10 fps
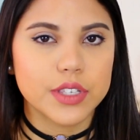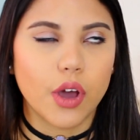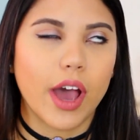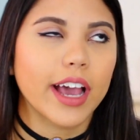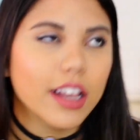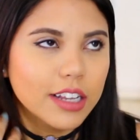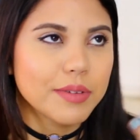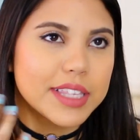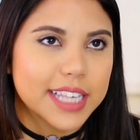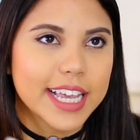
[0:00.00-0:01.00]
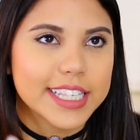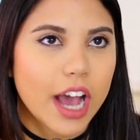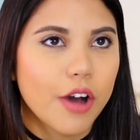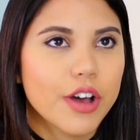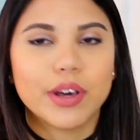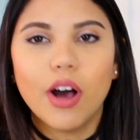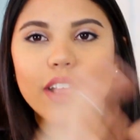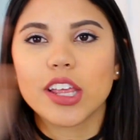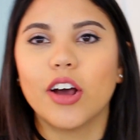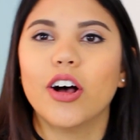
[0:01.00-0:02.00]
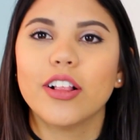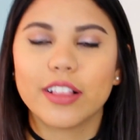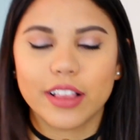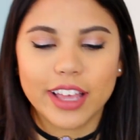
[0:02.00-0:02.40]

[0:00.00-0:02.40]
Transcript: So I got a little bit psyched out, but all in all,